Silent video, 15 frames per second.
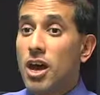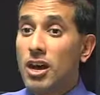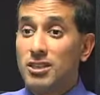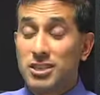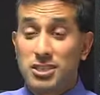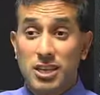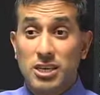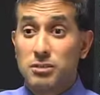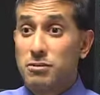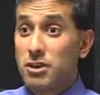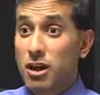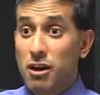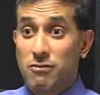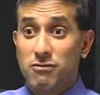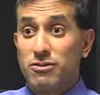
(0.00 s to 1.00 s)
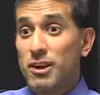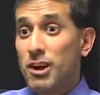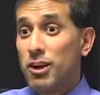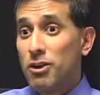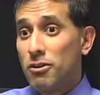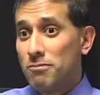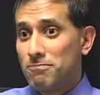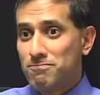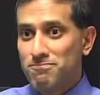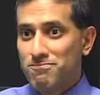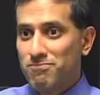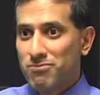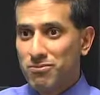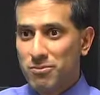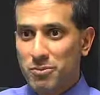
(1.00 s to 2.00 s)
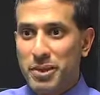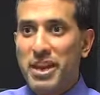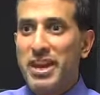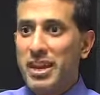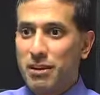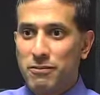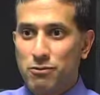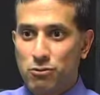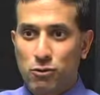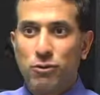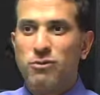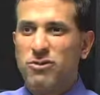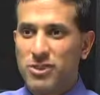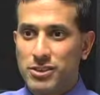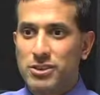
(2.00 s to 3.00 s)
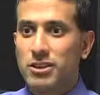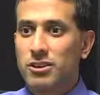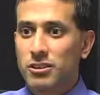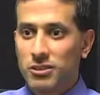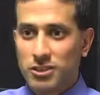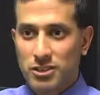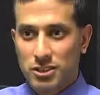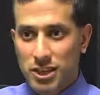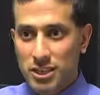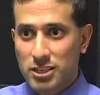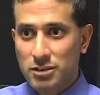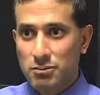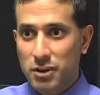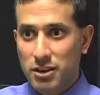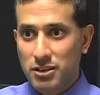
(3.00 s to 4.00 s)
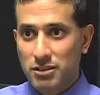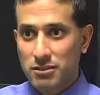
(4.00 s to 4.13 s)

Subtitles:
An assessment of their being, of true physical assessment.